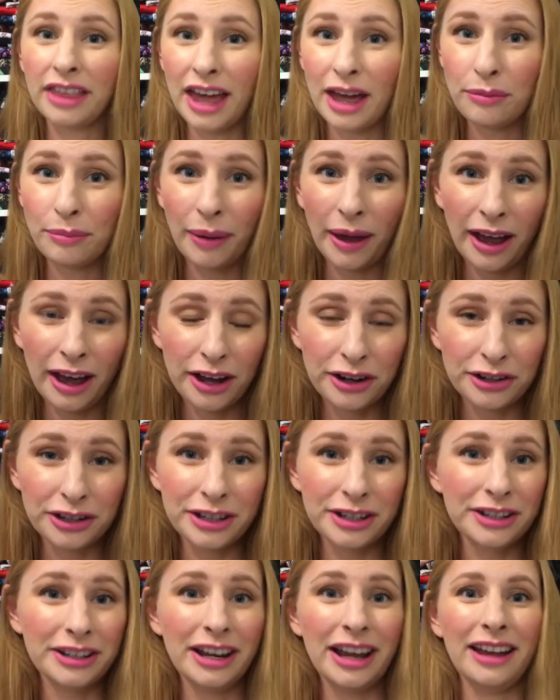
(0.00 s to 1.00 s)
that
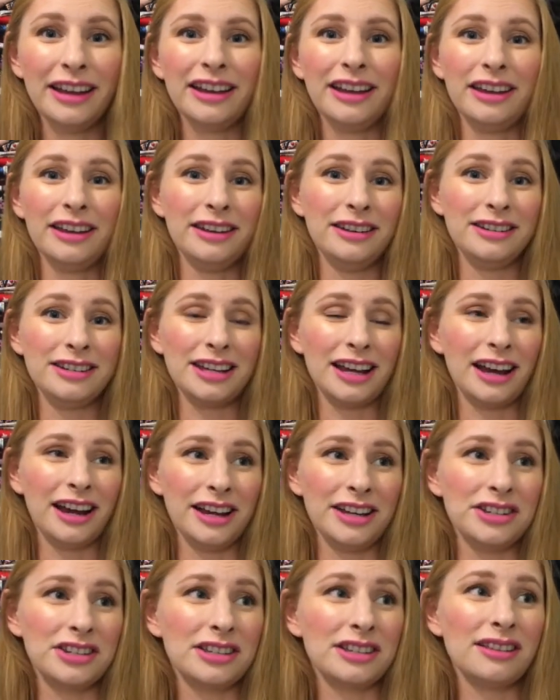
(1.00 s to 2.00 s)
pattern, and
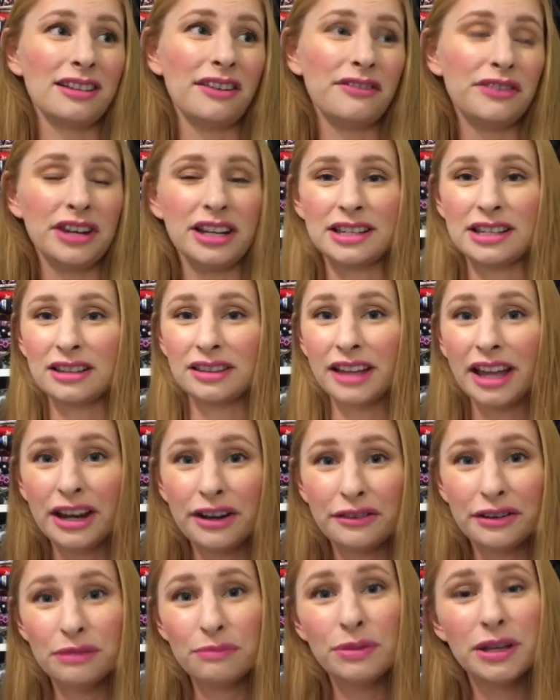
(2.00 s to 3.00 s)
I just love it as a
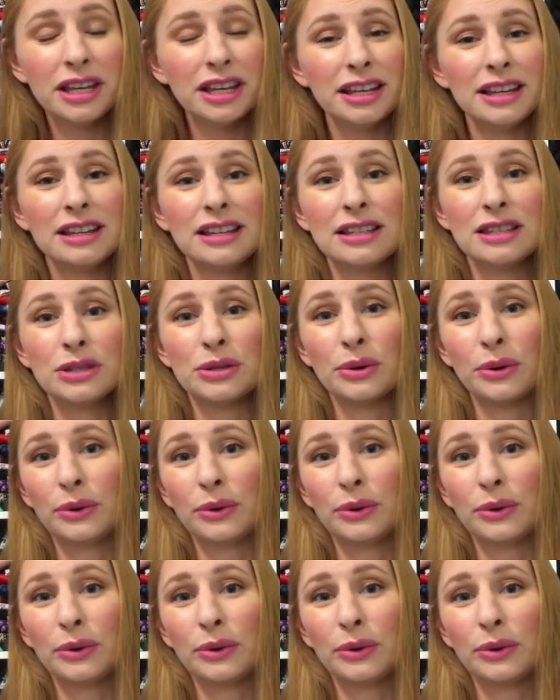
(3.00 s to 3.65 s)
layering piece